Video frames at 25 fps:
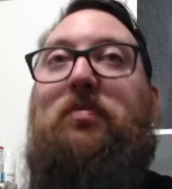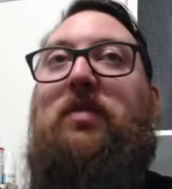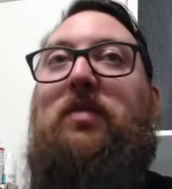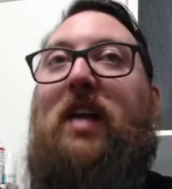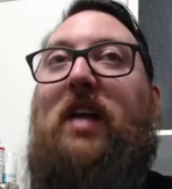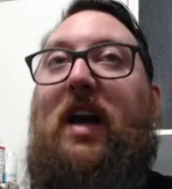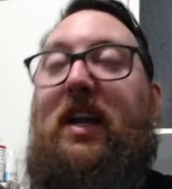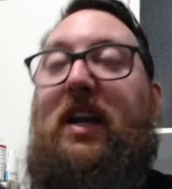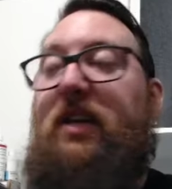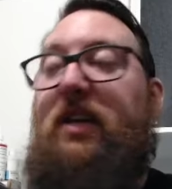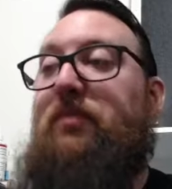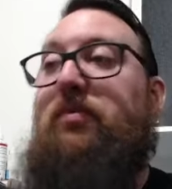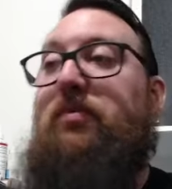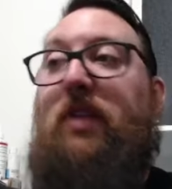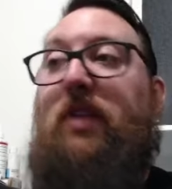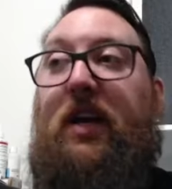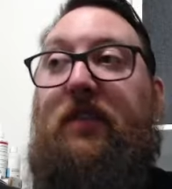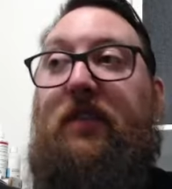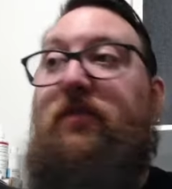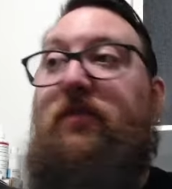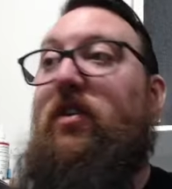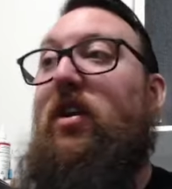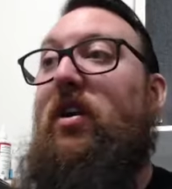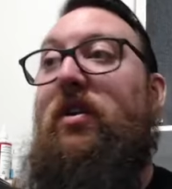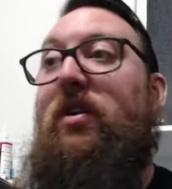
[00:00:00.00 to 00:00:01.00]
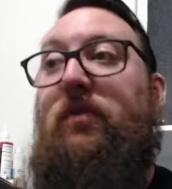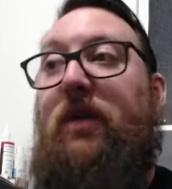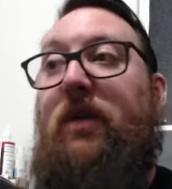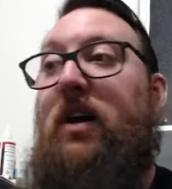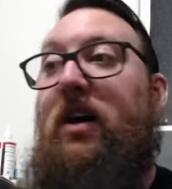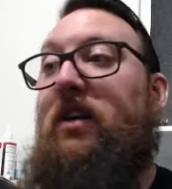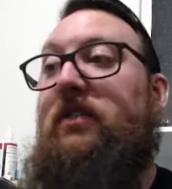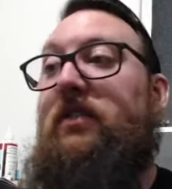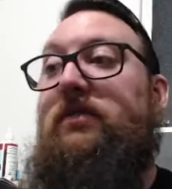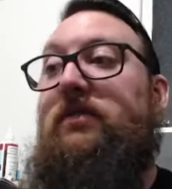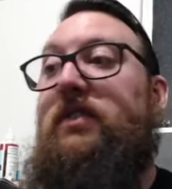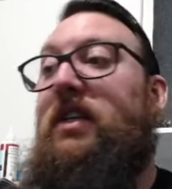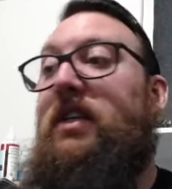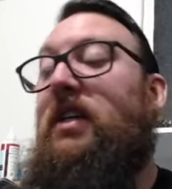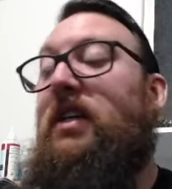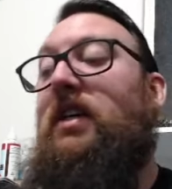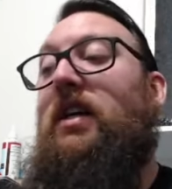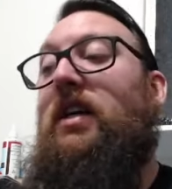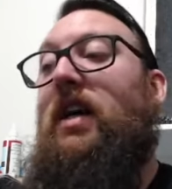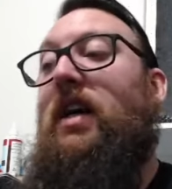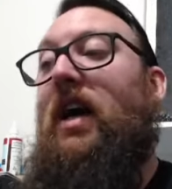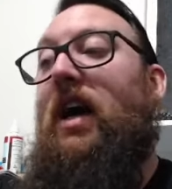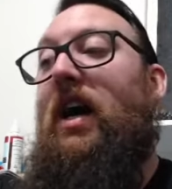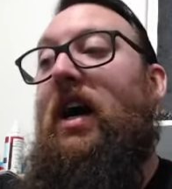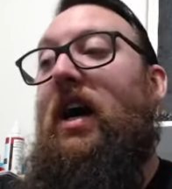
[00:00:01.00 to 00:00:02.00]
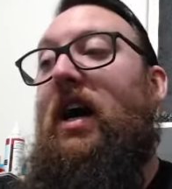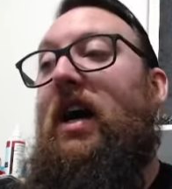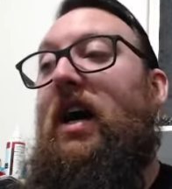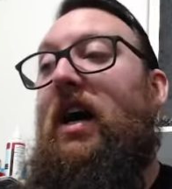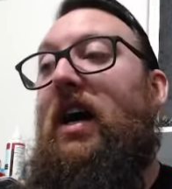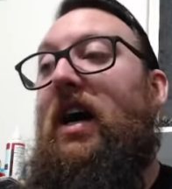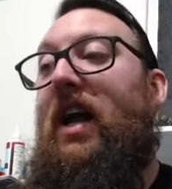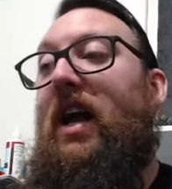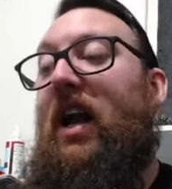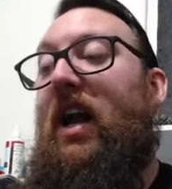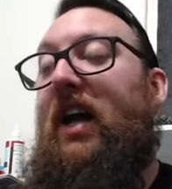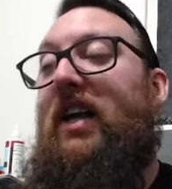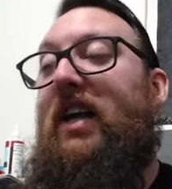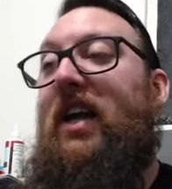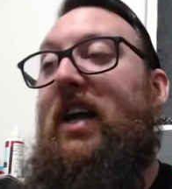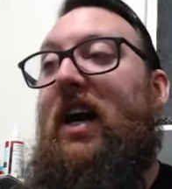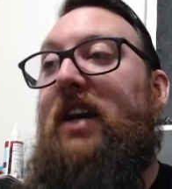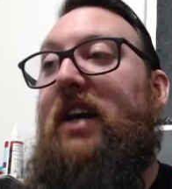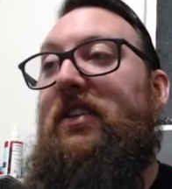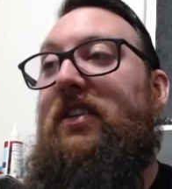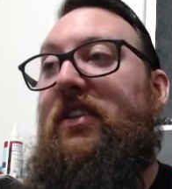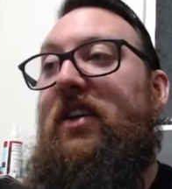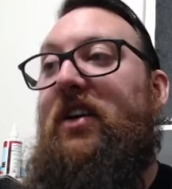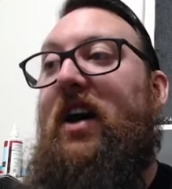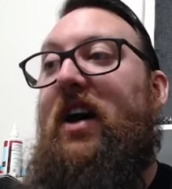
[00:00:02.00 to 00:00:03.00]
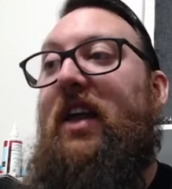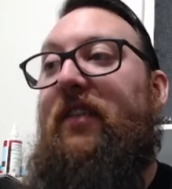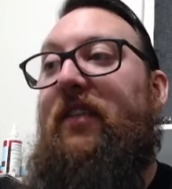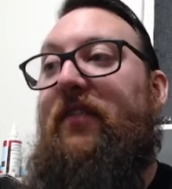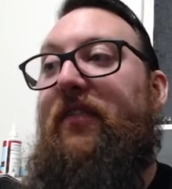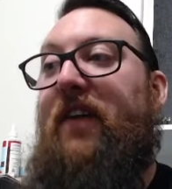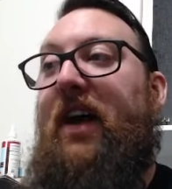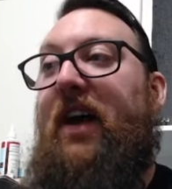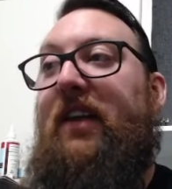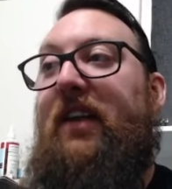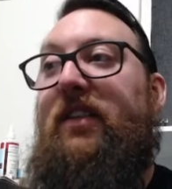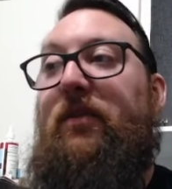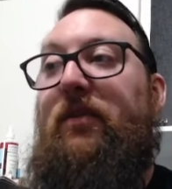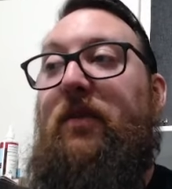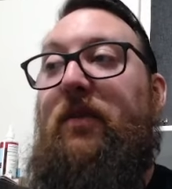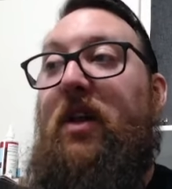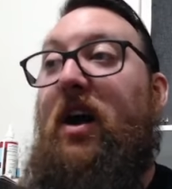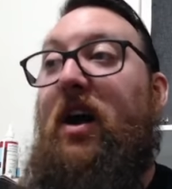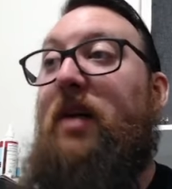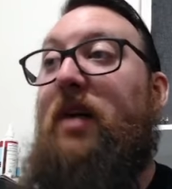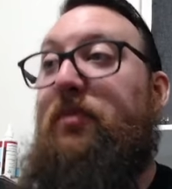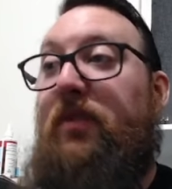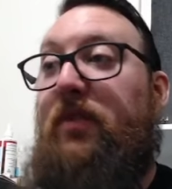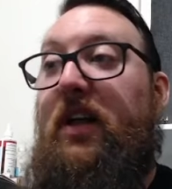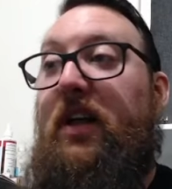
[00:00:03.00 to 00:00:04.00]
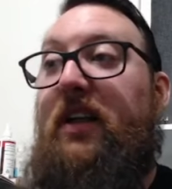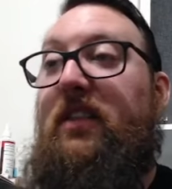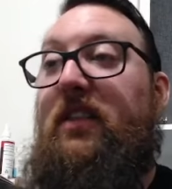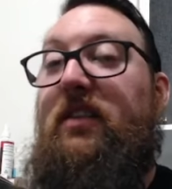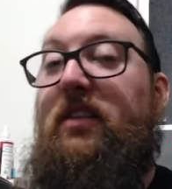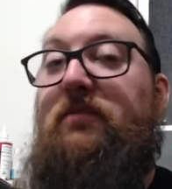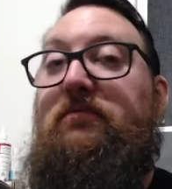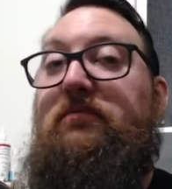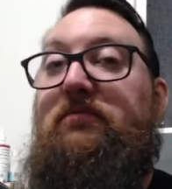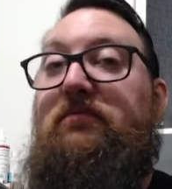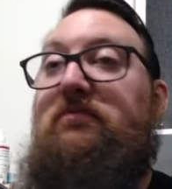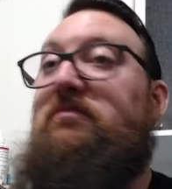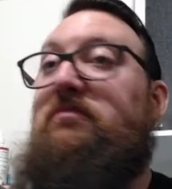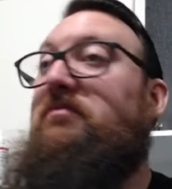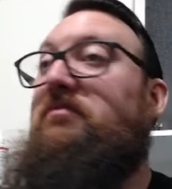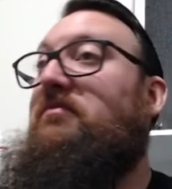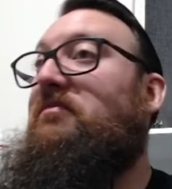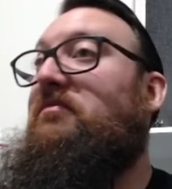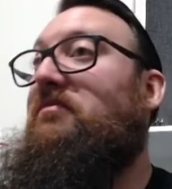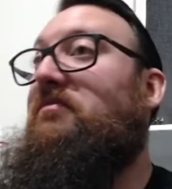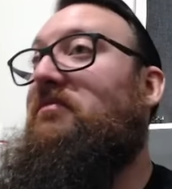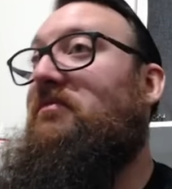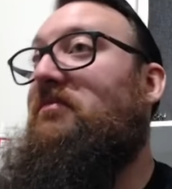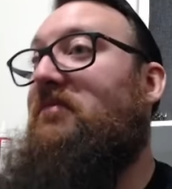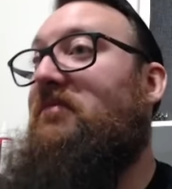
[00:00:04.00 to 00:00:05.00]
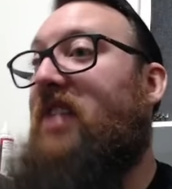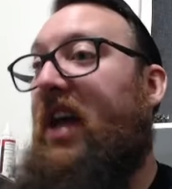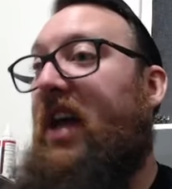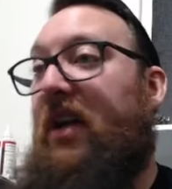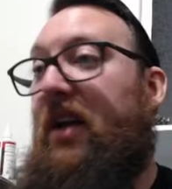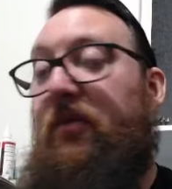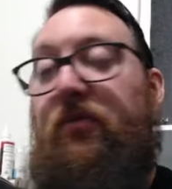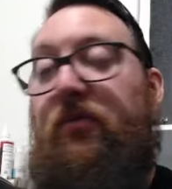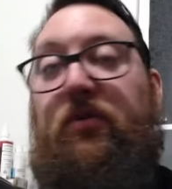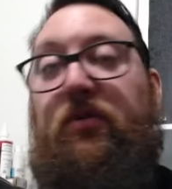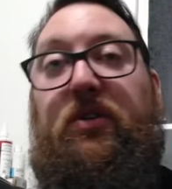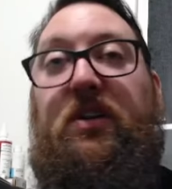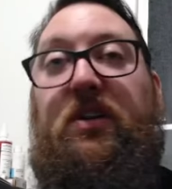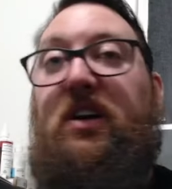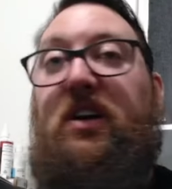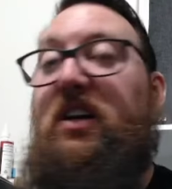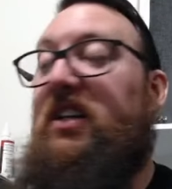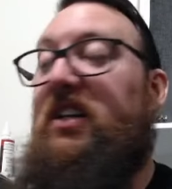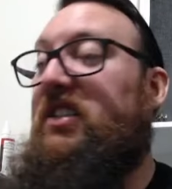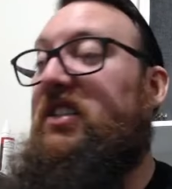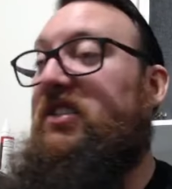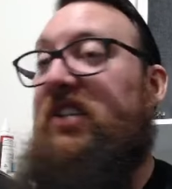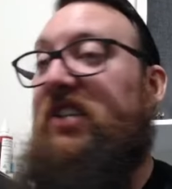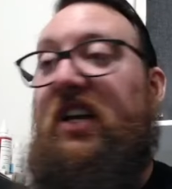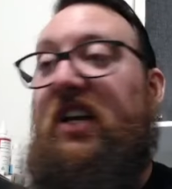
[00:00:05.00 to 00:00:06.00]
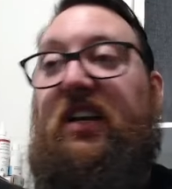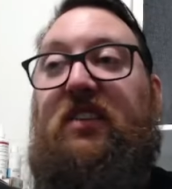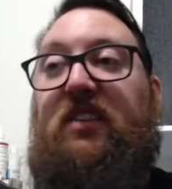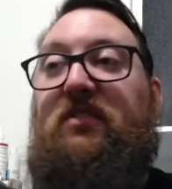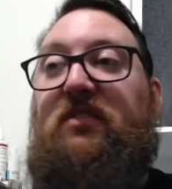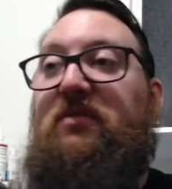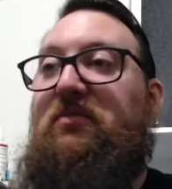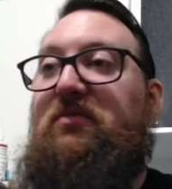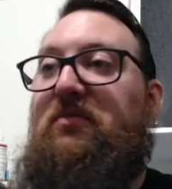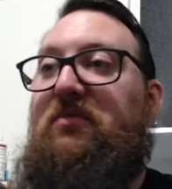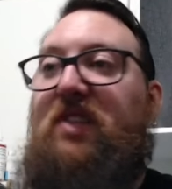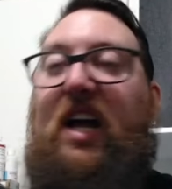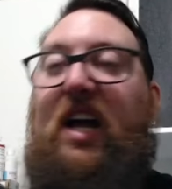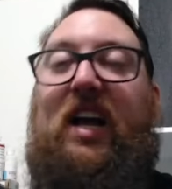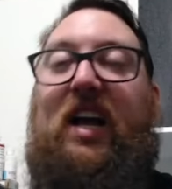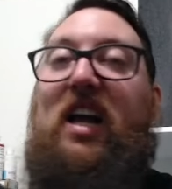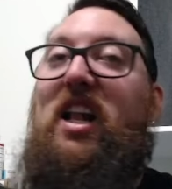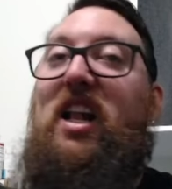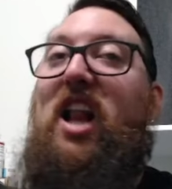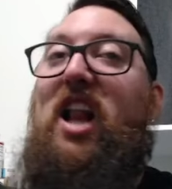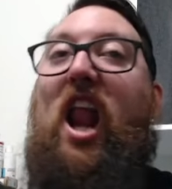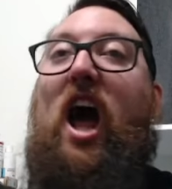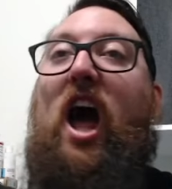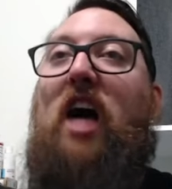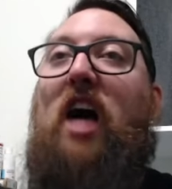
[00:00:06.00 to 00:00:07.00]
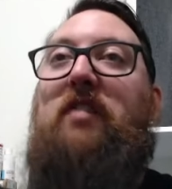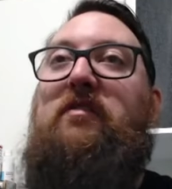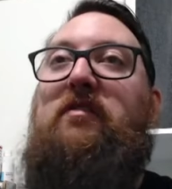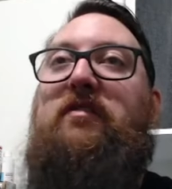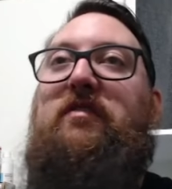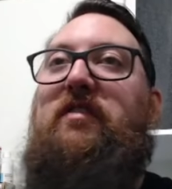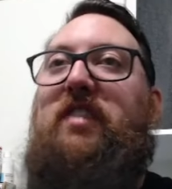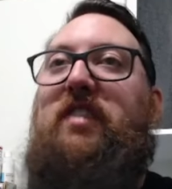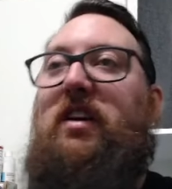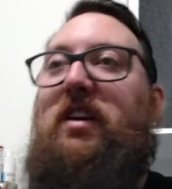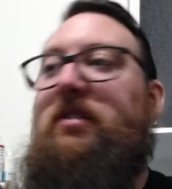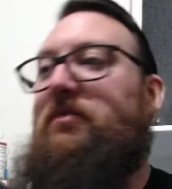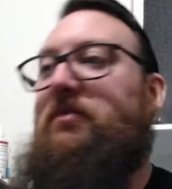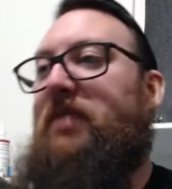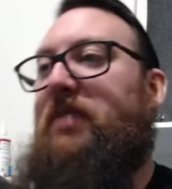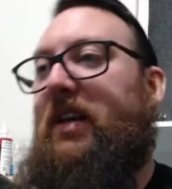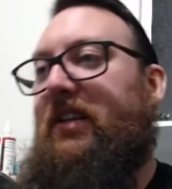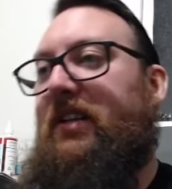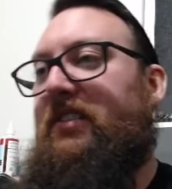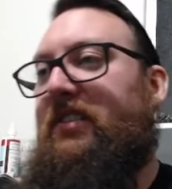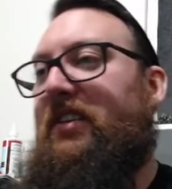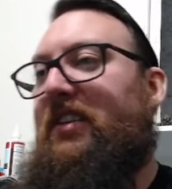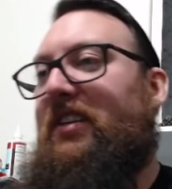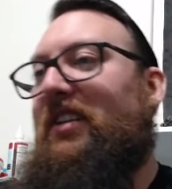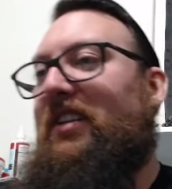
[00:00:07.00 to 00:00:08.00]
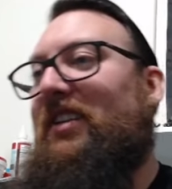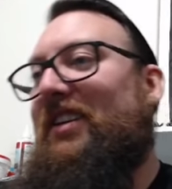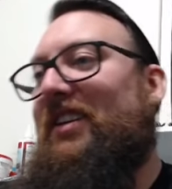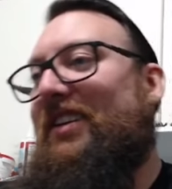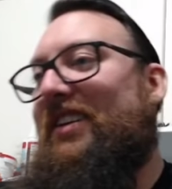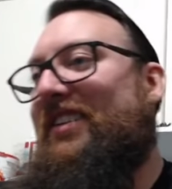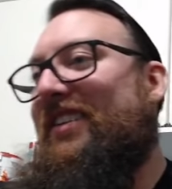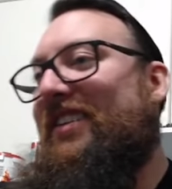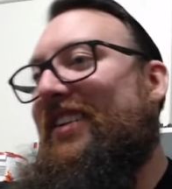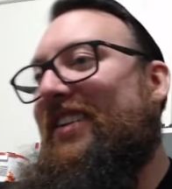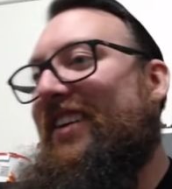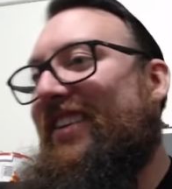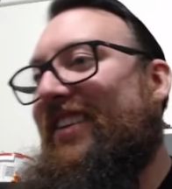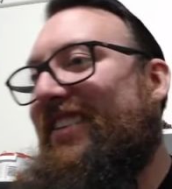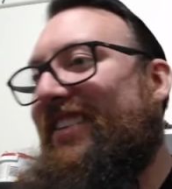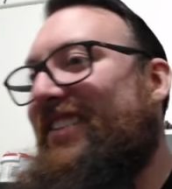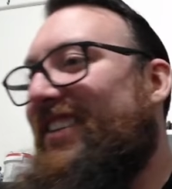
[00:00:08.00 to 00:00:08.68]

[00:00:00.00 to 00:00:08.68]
He played very well, and I can't deny the fact that when I played them, it was like a glove, basically, you know.